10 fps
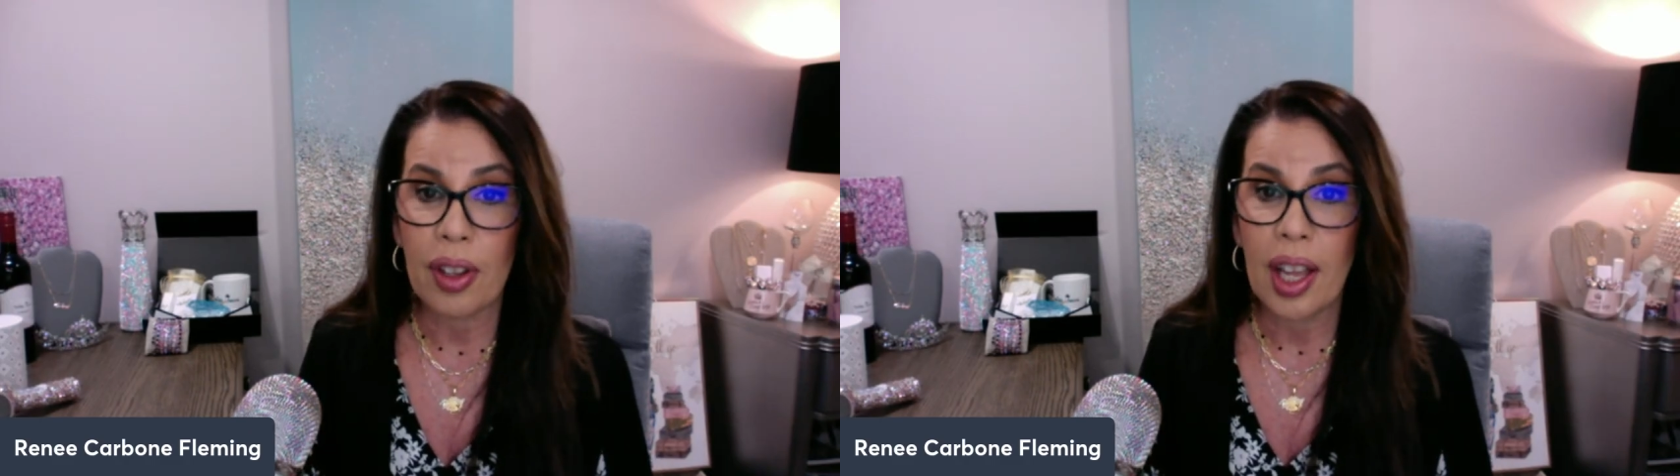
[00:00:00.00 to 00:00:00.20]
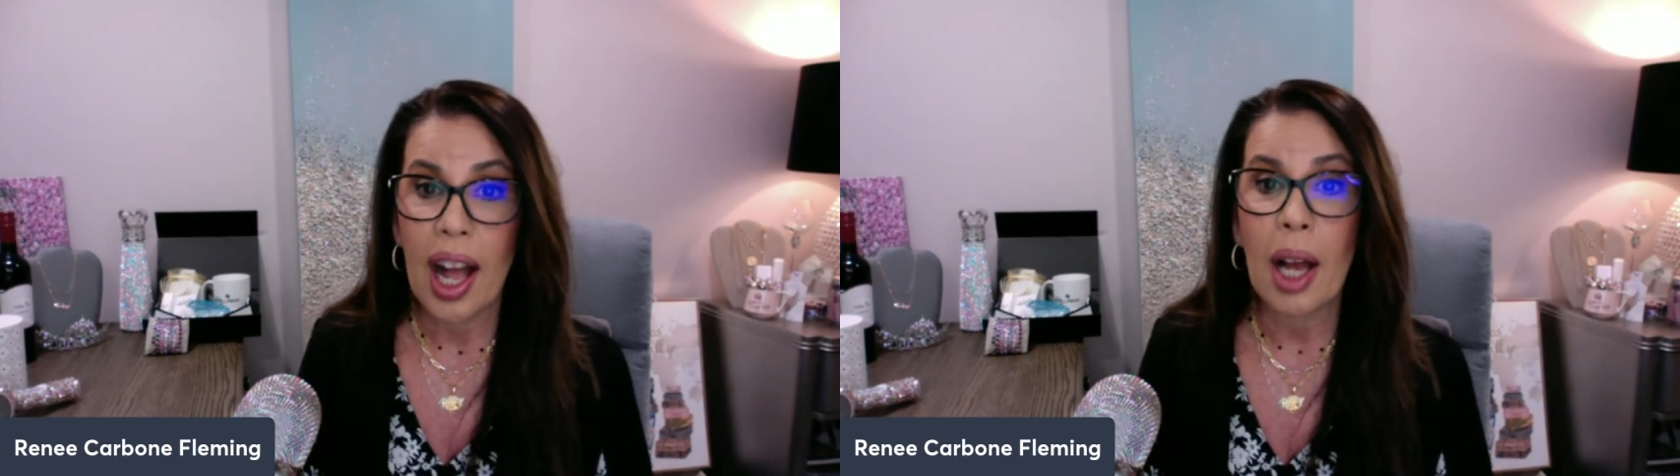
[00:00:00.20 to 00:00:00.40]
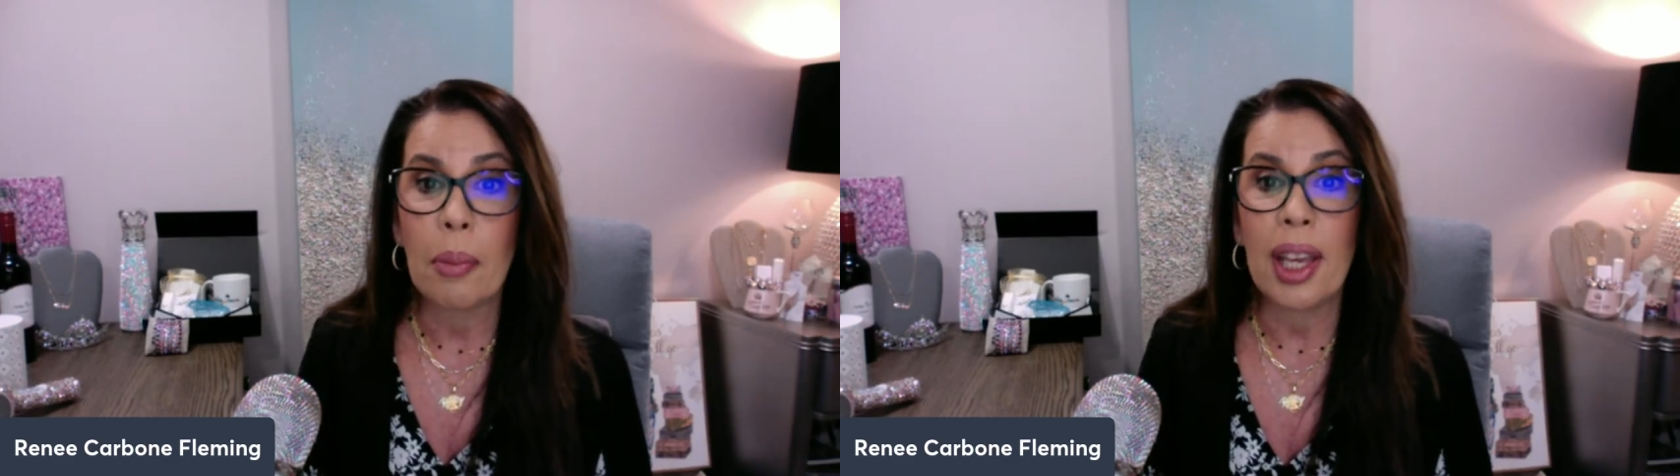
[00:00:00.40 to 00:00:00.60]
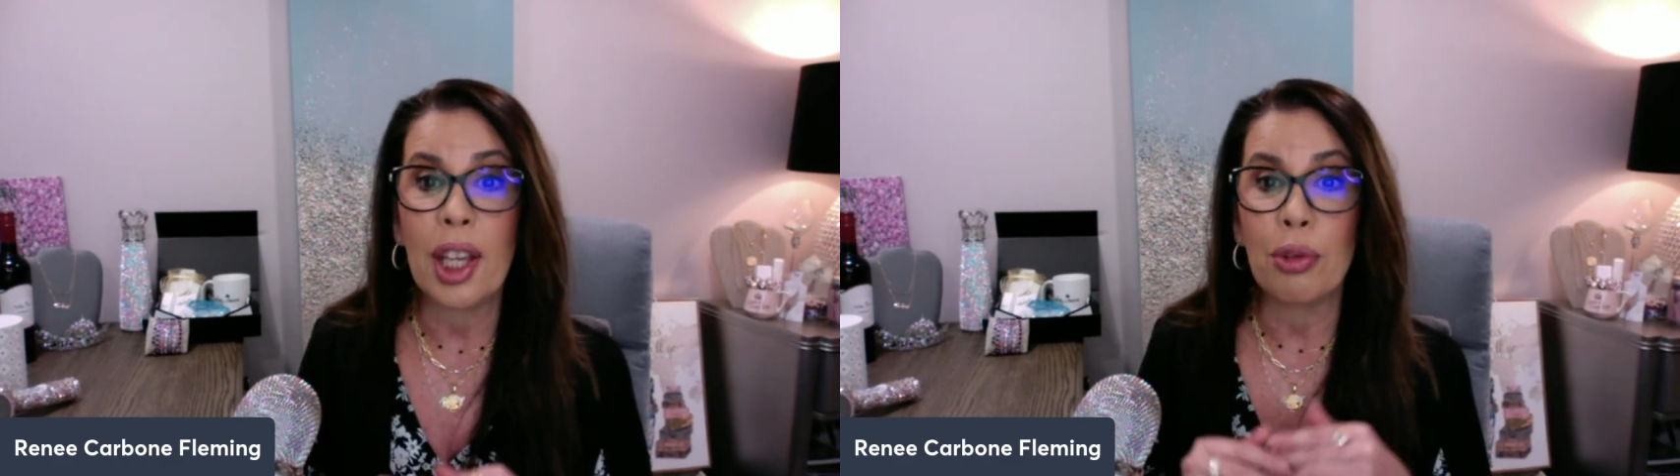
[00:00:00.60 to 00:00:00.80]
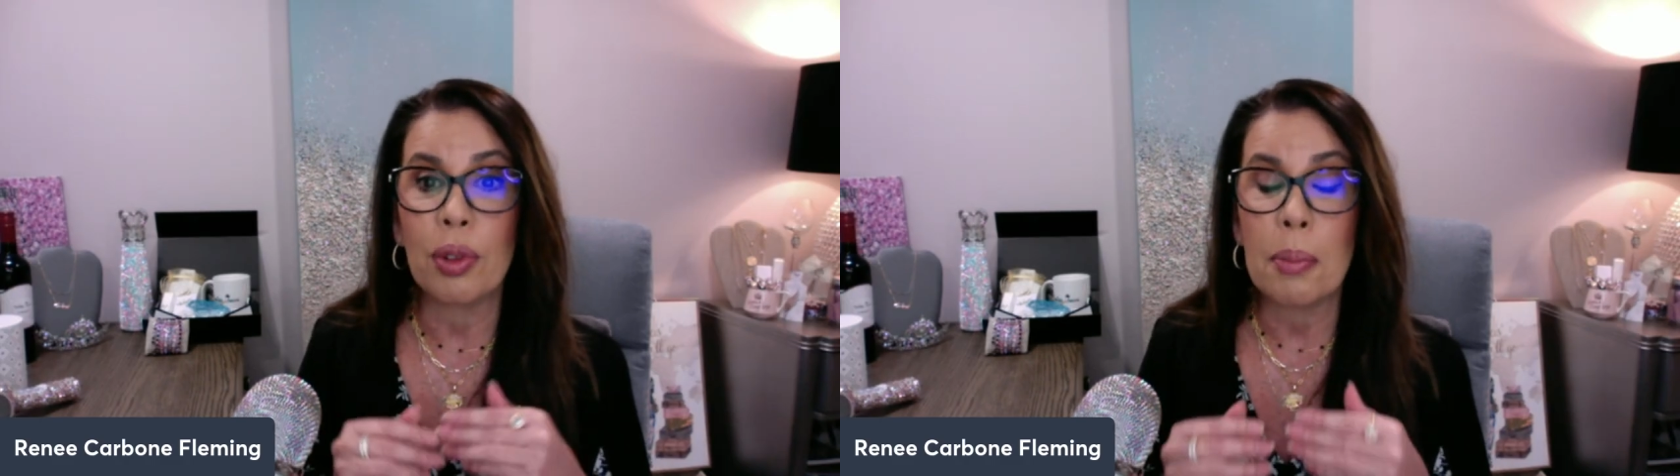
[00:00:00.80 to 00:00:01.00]
I'm here
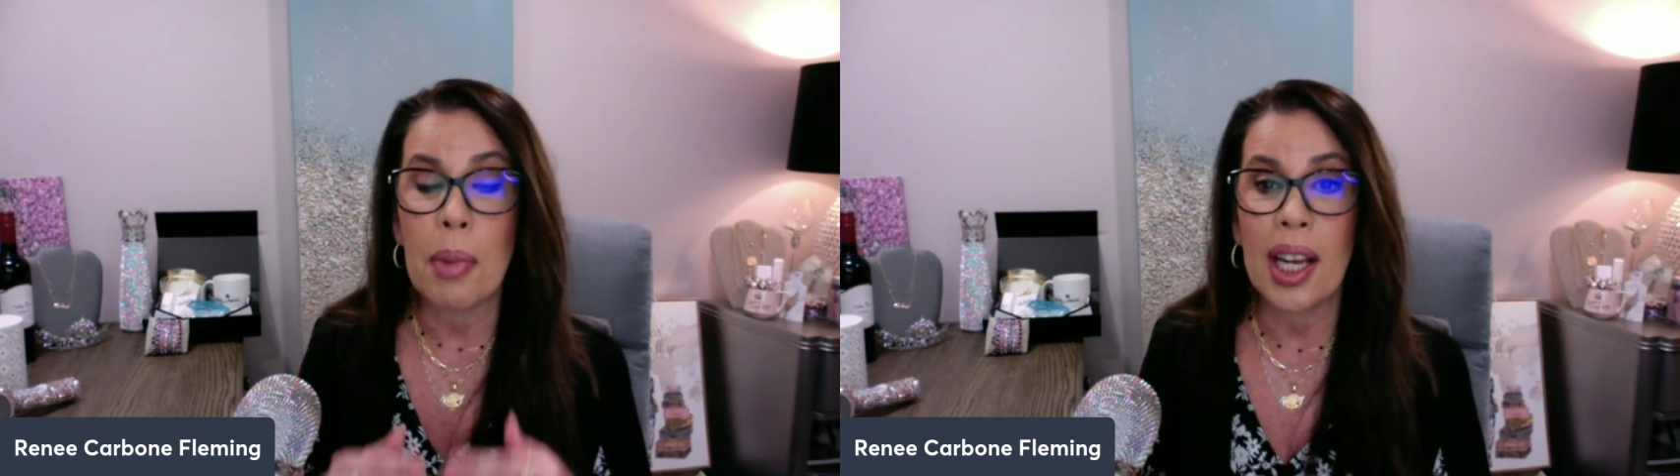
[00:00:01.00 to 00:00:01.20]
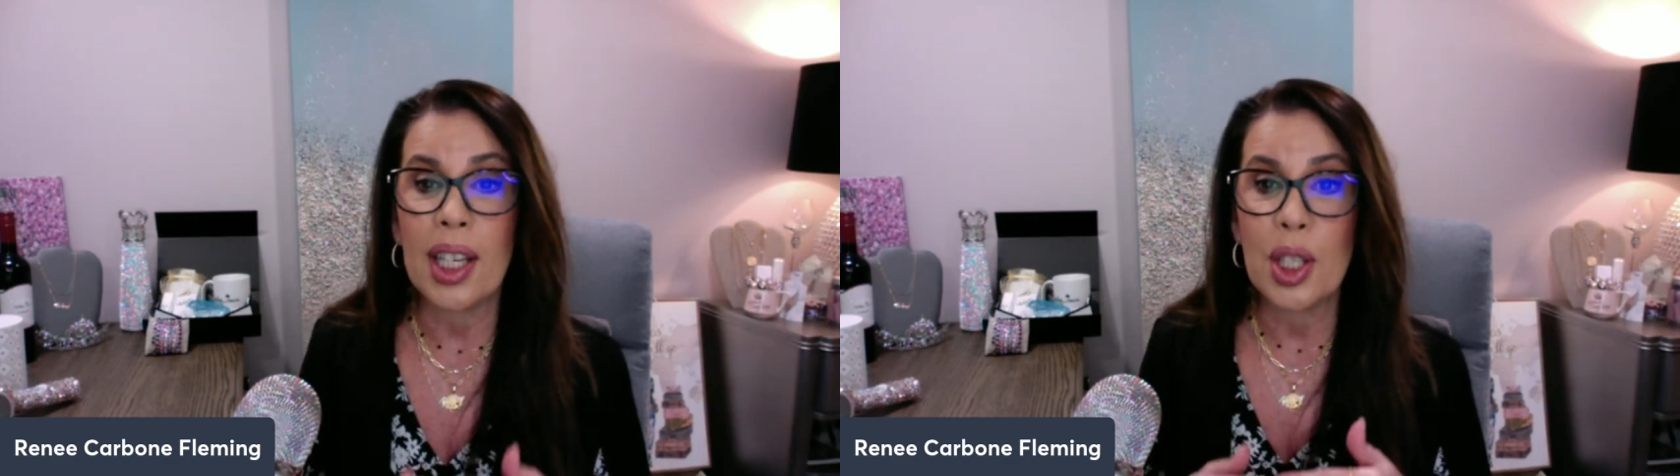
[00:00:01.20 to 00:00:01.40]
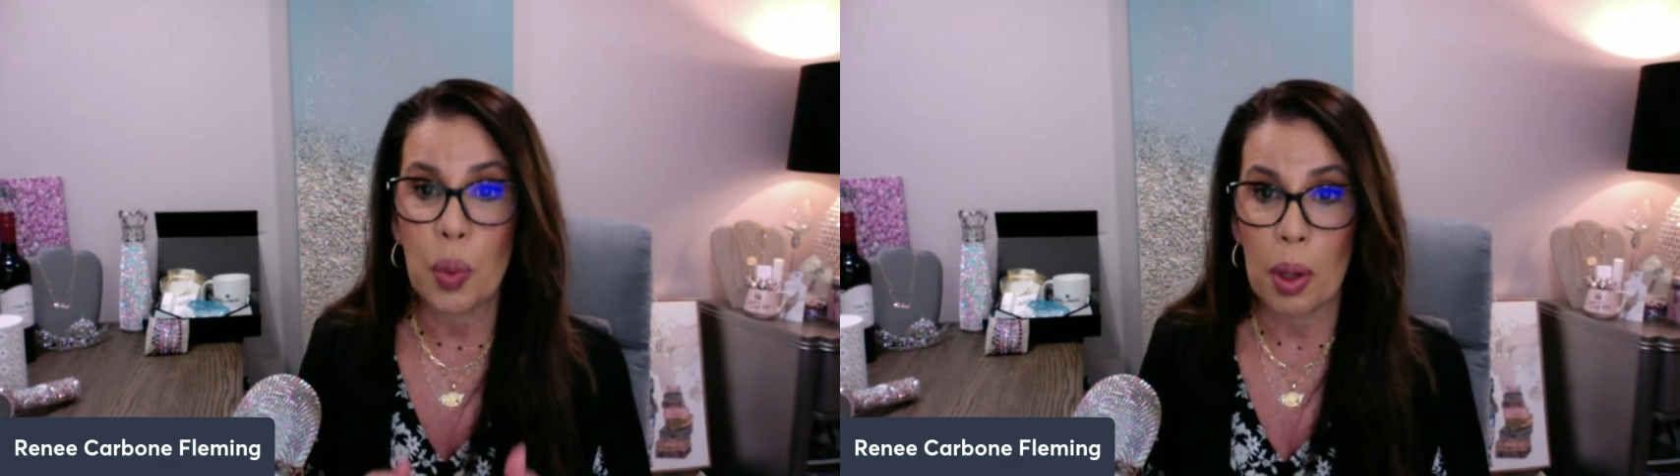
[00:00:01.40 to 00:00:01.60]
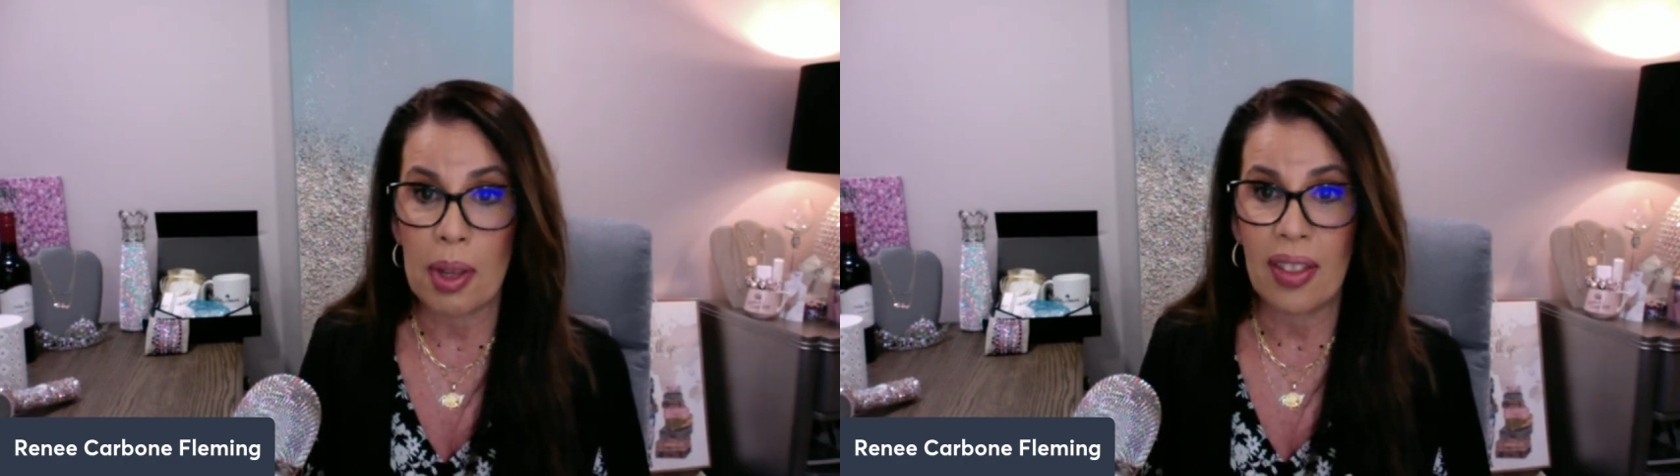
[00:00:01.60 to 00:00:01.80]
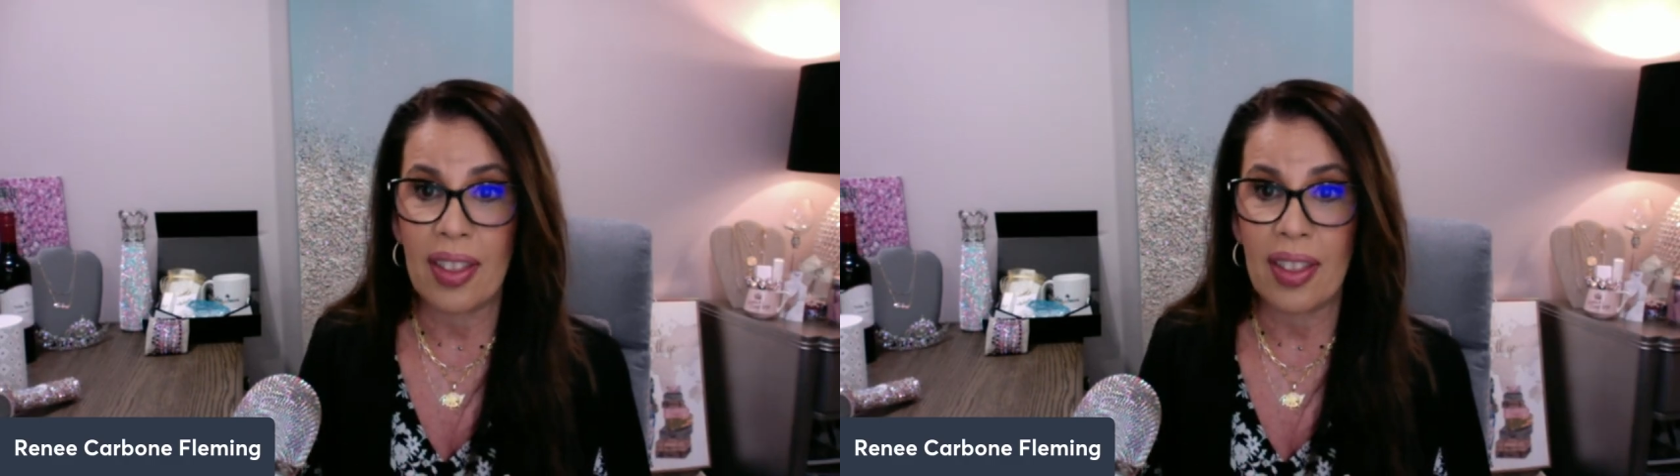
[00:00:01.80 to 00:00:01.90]
to remind women